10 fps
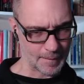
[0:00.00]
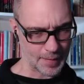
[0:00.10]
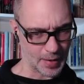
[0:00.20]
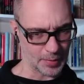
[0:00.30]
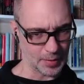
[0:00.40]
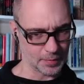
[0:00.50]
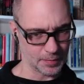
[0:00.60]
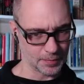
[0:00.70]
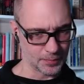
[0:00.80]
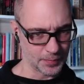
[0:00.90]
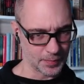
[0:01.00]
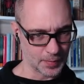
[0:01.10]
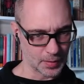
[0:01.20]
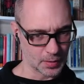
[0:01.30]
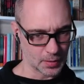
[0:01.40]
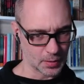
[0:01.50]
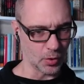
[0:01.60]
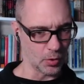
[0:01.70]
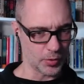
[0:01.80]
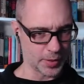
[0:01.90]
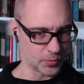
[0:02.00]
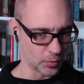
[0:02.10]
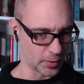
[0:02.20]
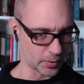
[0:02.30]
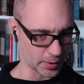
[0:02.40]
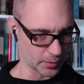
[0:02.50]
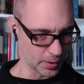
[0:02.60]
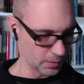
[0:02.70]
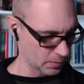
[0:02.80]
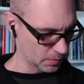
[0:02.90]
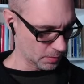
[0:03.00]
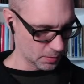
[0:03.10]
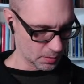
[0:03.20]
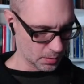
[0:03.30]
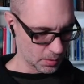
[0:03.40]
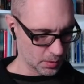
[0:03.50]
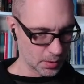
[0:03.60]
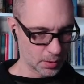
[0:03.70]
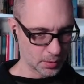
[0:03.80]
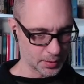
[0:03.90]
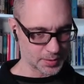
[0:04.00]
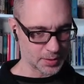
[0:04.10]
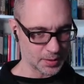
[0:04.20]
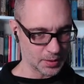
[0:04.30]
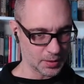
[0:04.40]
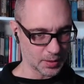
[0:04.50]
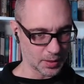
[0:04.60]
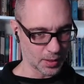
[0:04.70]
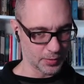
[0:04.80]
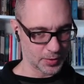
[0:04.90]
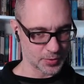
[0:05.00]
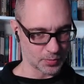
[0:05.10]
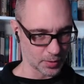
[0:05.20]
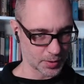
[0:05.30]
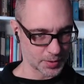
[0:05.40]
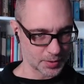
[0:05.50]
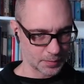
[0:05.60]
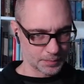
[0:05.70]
Damn it. Oh, that did work. Okay, great. Let's see how this works.